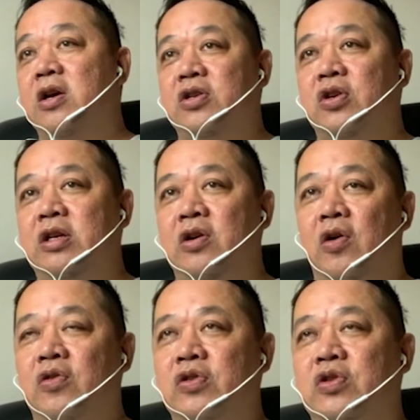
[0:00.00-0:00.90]
So it
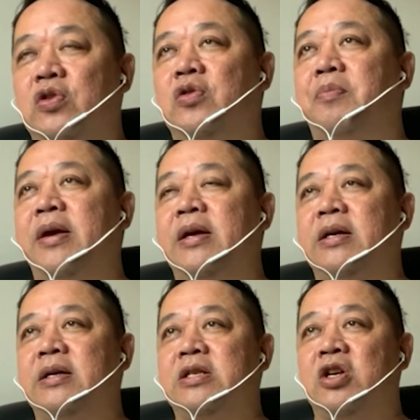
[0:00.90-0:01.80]
also
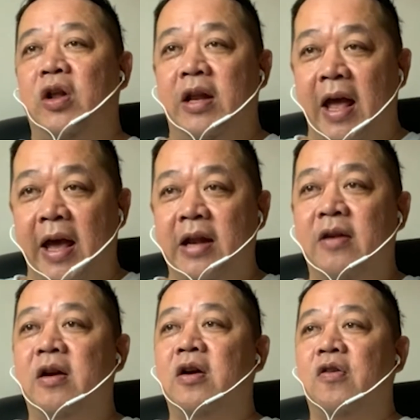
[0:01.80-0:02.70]
brings us content